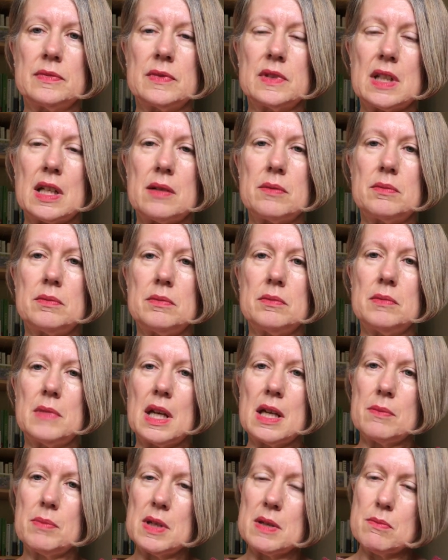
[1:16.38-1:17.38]
That
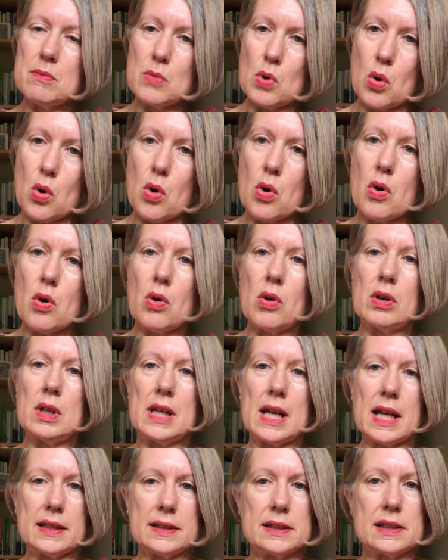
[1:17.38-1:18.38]
may be more or
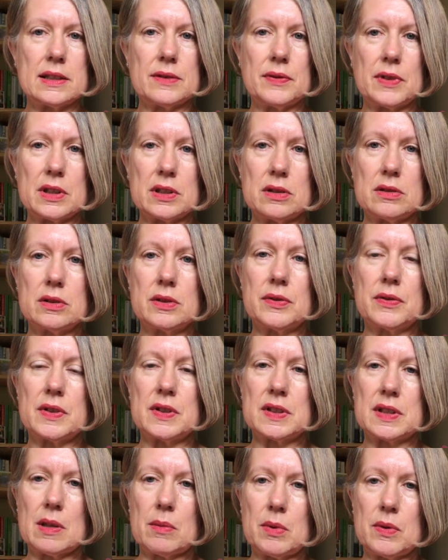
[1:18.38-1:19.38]
less difficult for
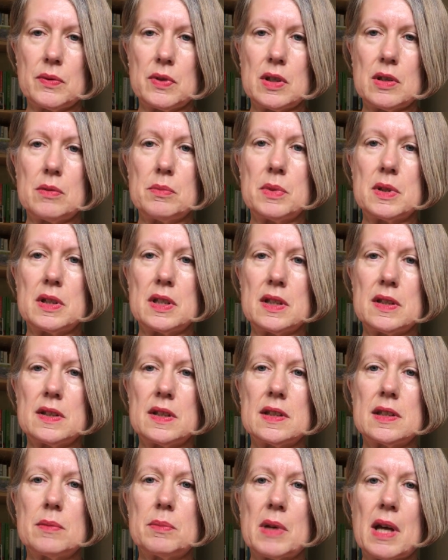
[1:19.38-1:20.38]
some of you, but this
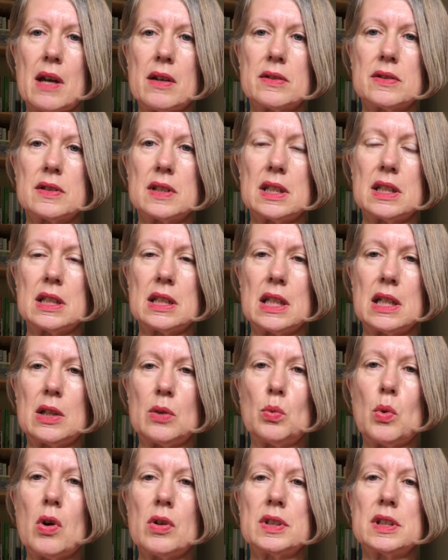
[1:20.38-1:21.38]
is about
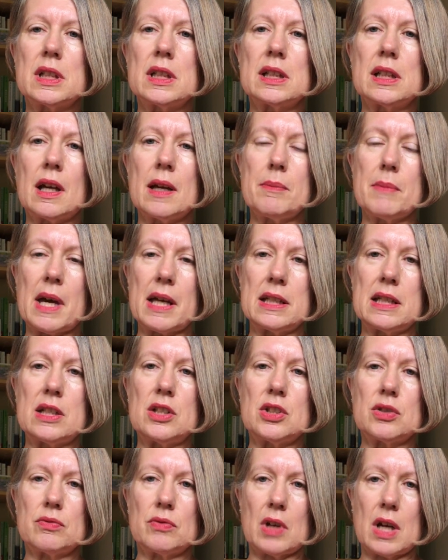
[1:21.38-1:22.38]
thinking, what can I
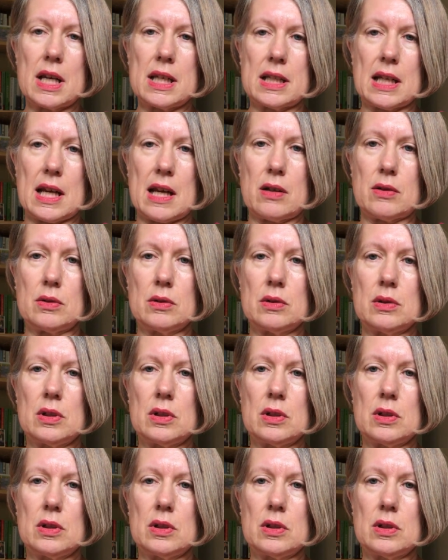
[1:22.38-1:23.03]
manage right now?